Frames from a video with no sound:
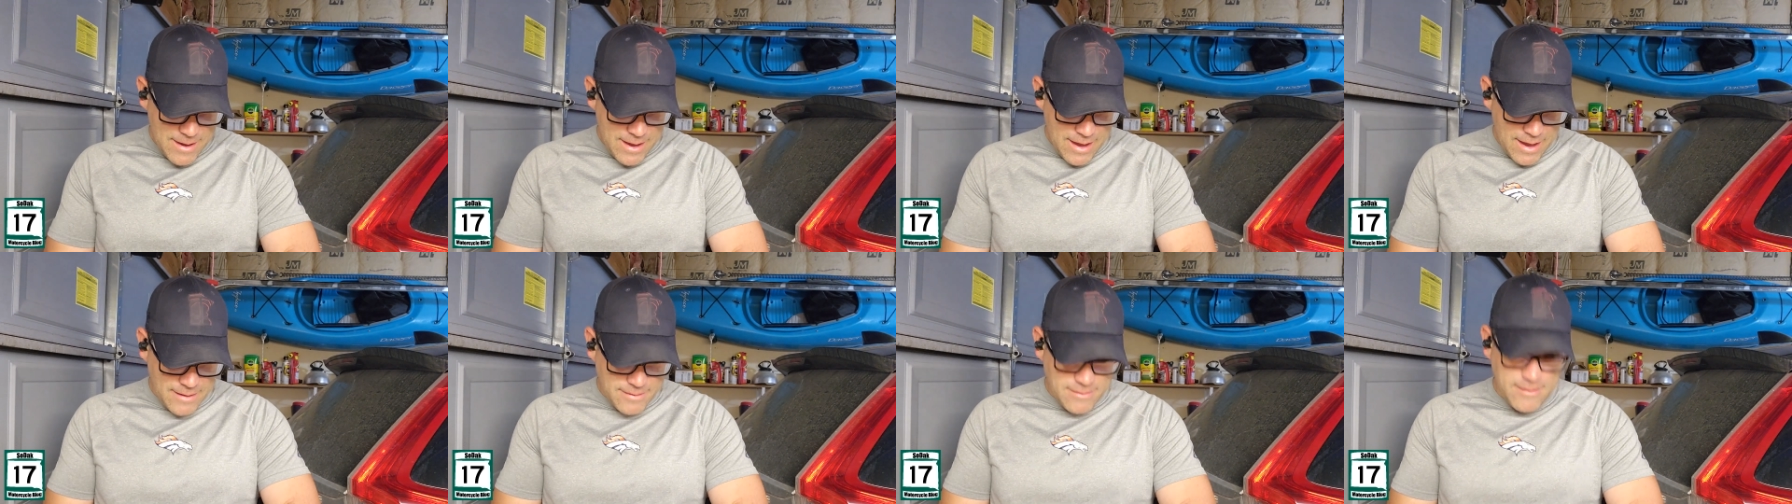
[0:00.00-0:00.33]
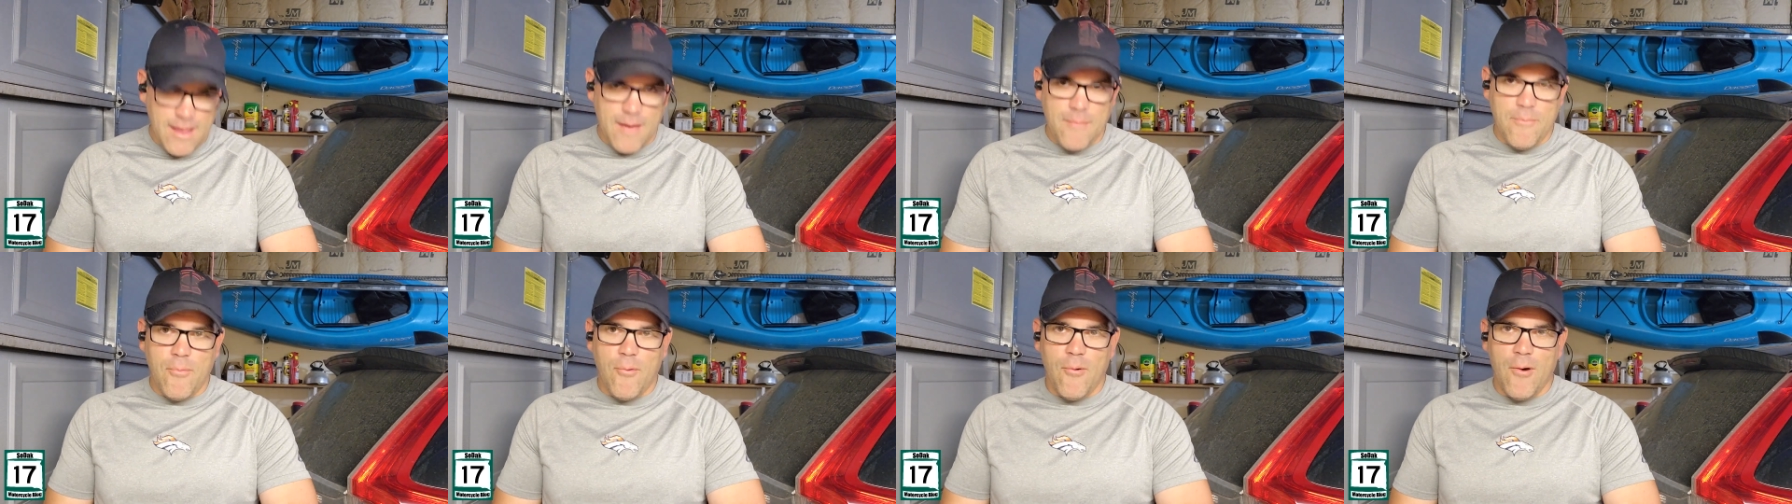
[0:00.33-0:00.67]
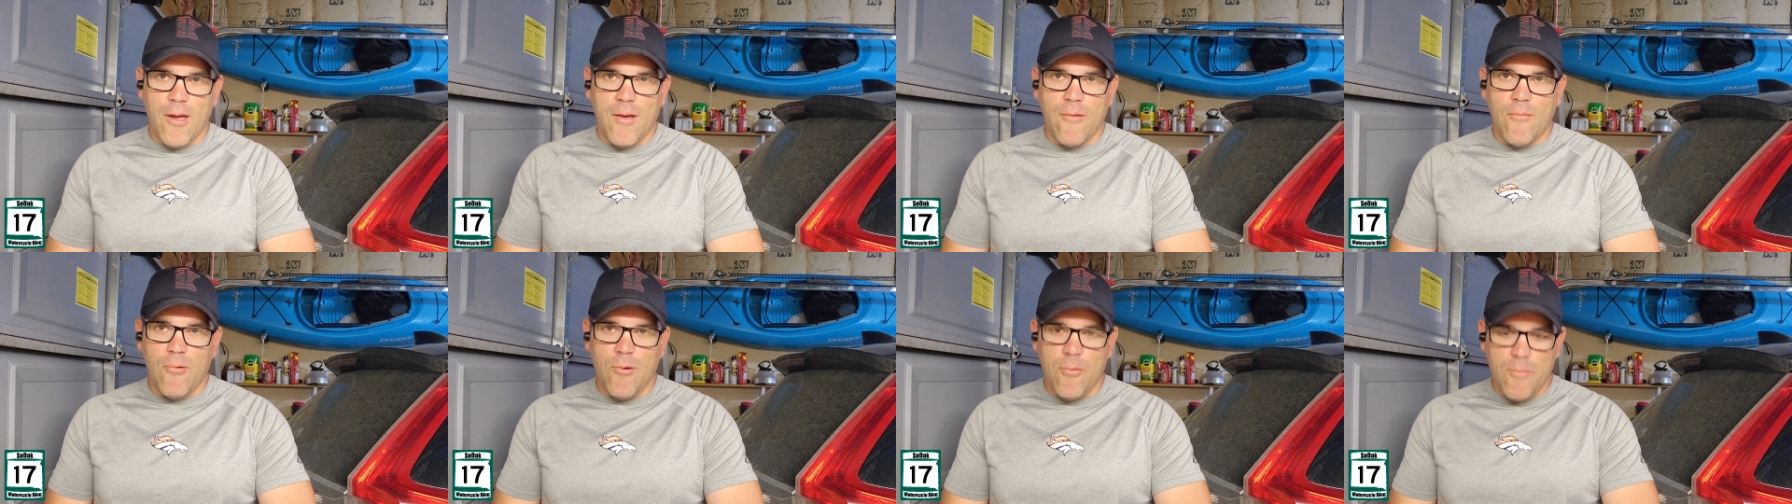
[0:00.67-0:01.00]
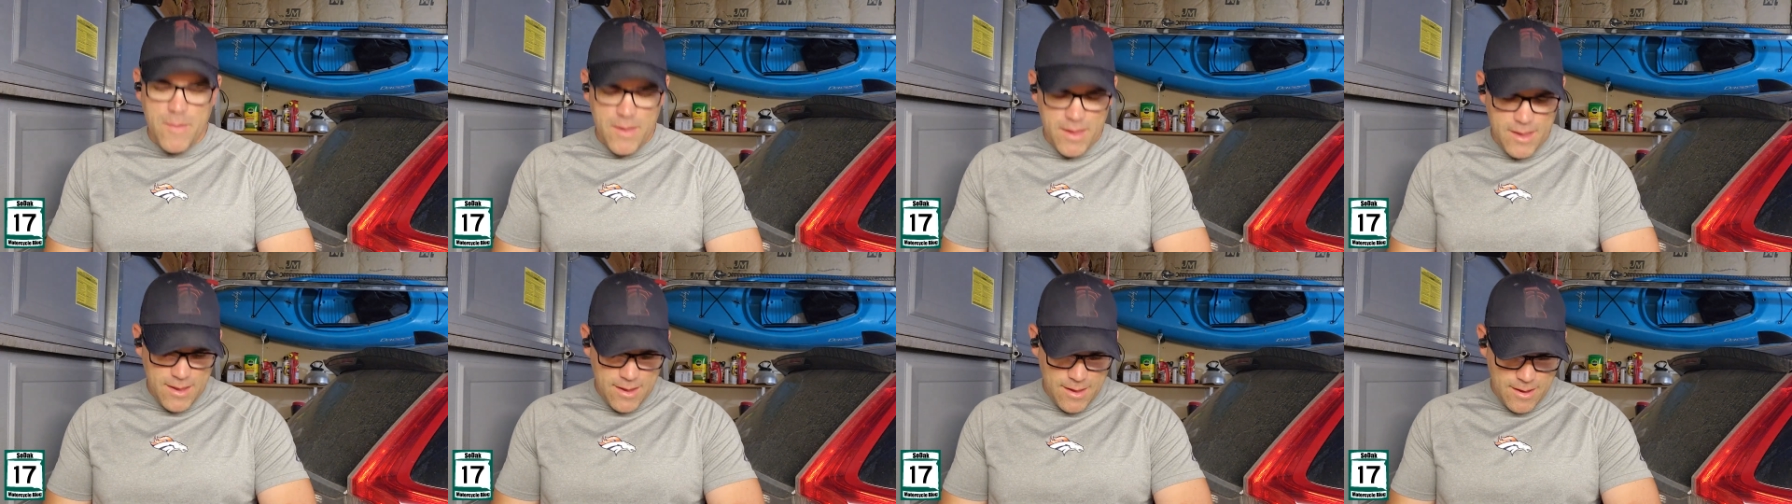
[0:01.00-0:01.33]
At that point, we'll
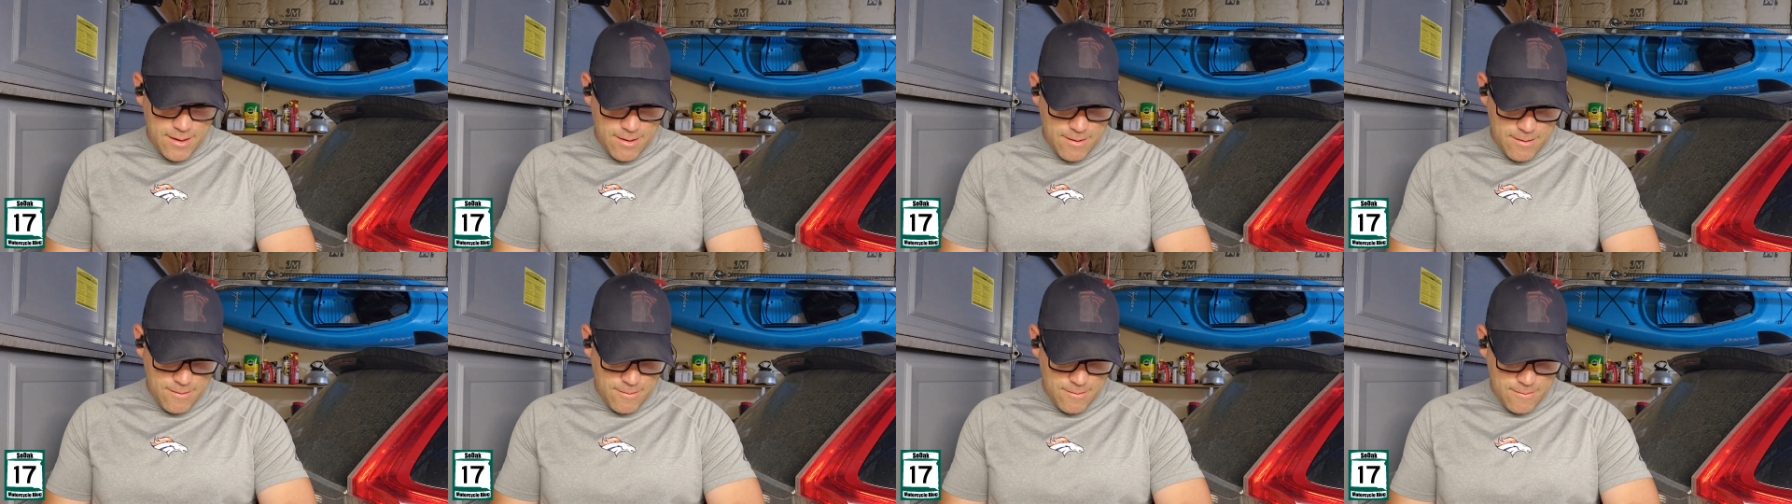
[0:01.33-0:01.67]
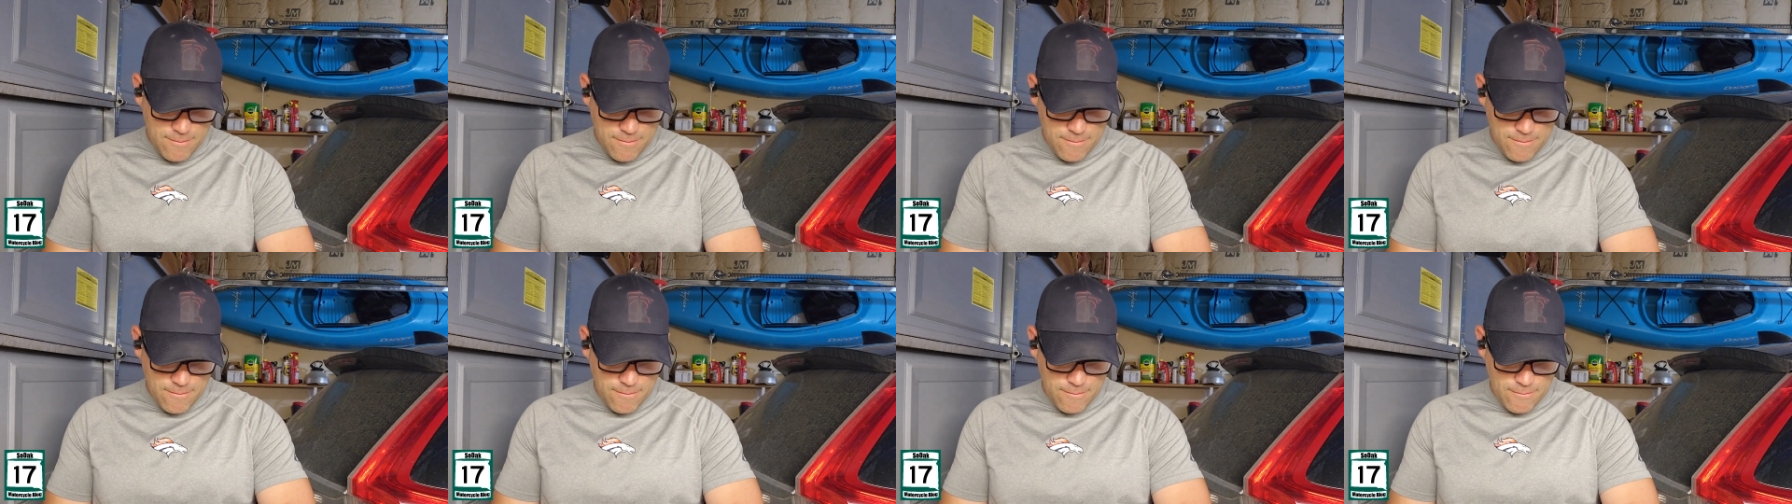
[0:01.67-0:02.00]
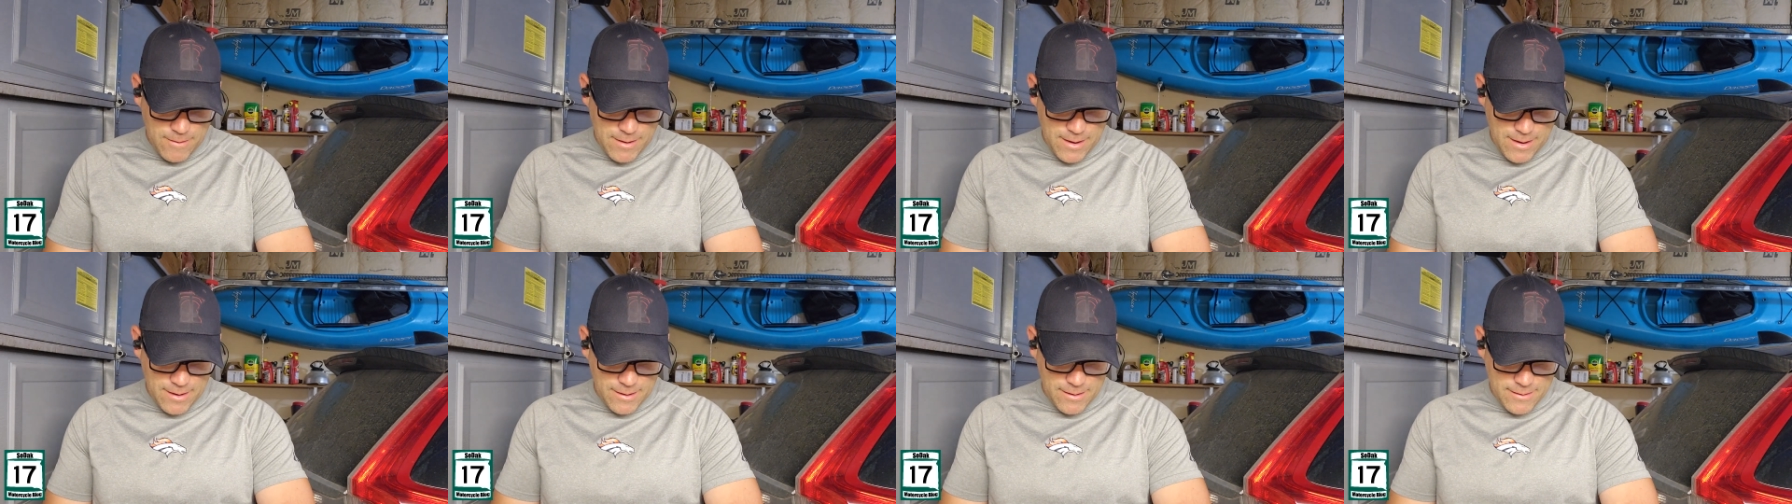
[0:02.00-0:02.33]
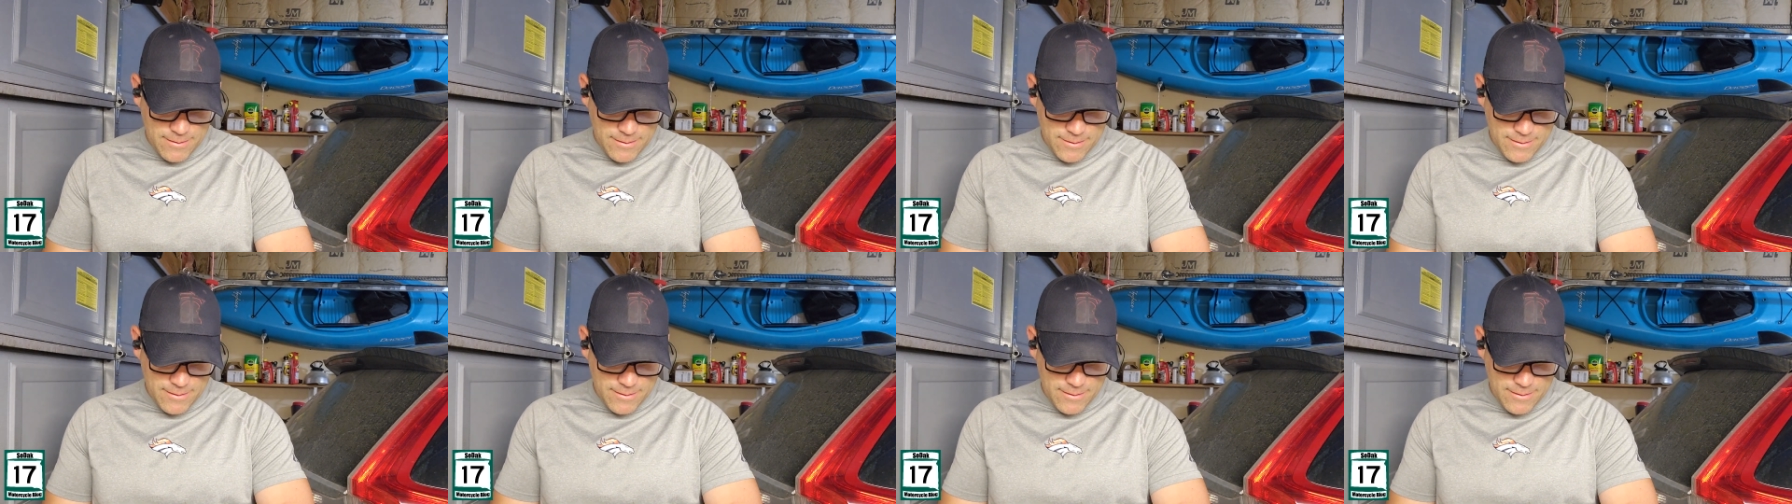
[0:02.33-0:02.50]
be, oh heck,